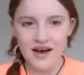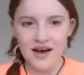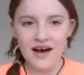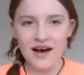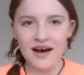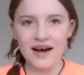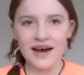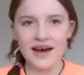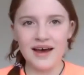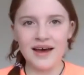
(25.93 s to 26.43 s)

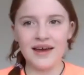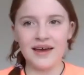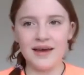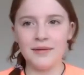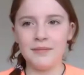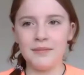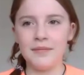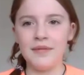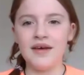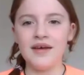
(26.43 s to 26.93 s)

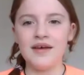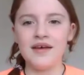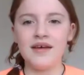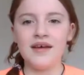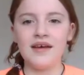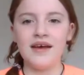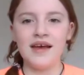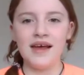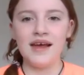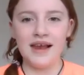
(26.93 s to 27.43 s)
I'm
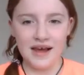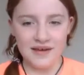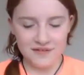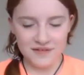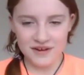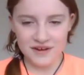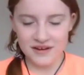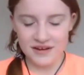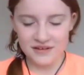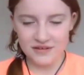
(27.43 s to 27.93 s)

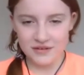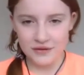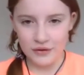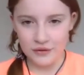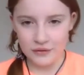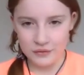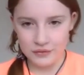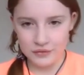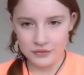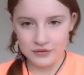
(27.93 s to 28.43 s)
11 years
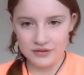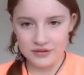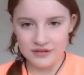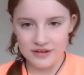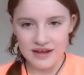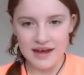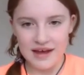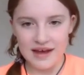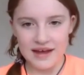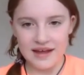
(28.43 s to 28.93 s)
old
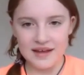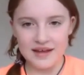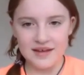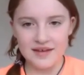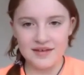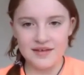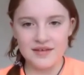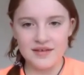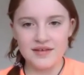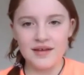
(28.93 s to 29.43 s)

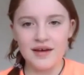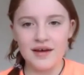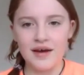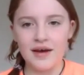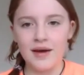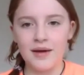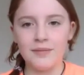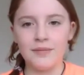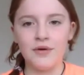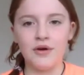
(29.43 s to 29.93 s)
and
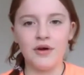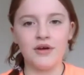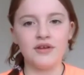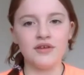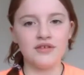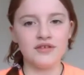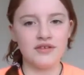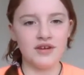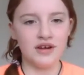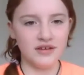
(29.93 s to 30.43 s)
I'm going
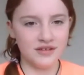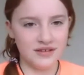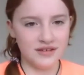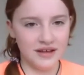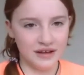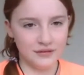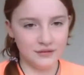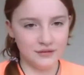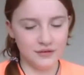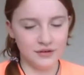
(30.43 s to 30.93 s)
to start
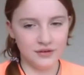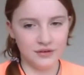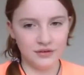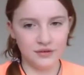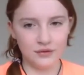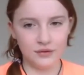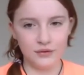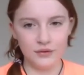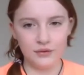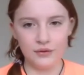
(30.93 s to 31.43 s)
secondary
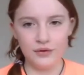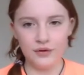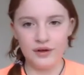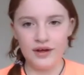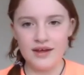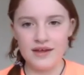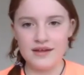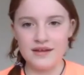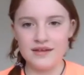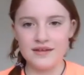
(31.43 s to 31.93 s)
school
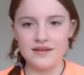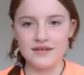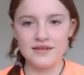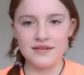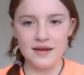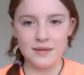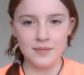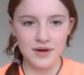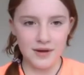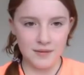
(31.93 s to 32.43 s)
in
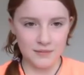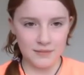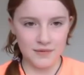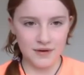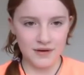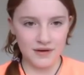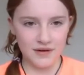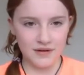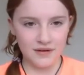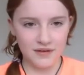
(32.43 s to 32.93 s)
September